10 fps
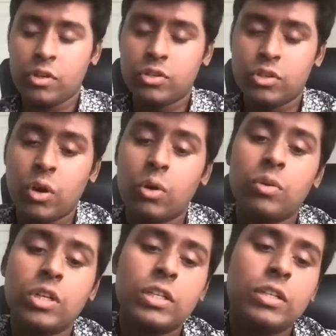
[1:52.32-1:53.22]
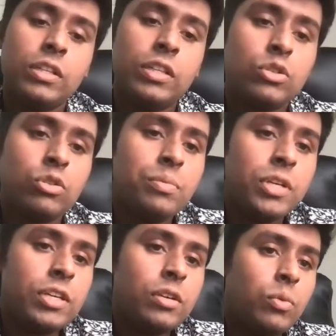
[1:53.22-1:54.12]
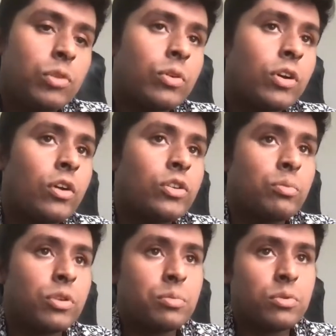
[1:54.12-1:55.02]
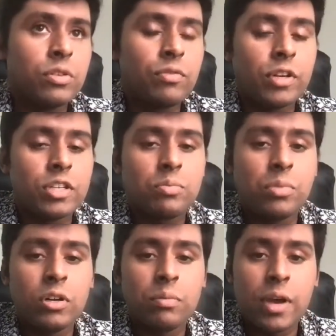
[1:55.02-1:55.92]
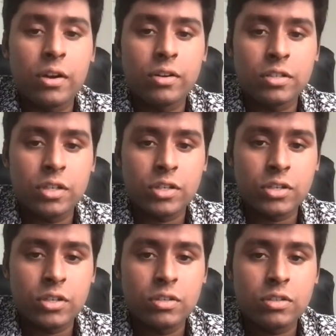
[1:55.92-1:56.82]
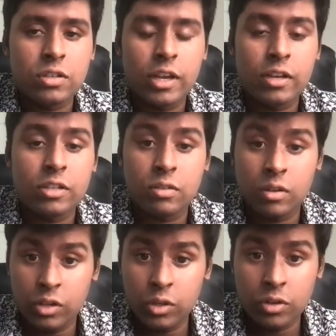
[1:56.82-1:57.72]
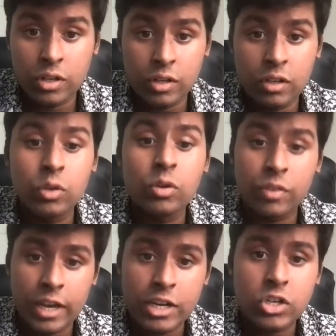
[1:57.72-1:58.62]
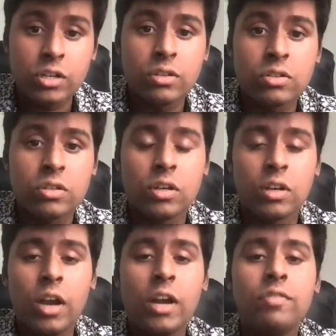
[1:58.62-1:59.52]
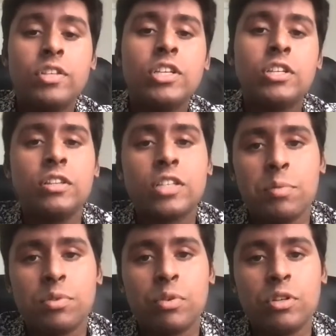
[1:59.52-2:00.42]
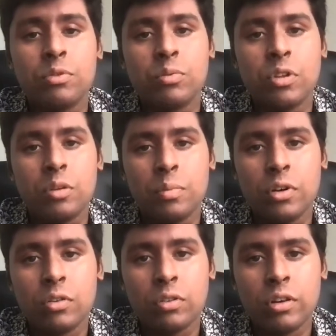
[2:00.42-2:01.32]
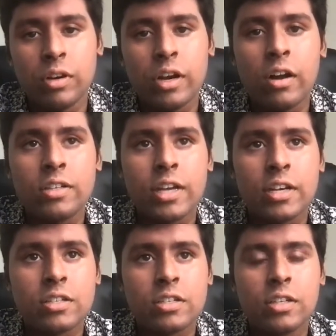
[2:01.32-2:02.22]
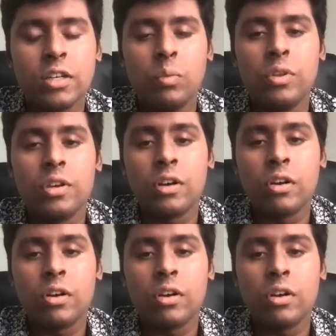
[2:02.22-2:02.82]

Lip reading: So this would be with regard to principles of like spirit and matter distinctions and unifications, kind of teaching these types of principles within the political theory context within a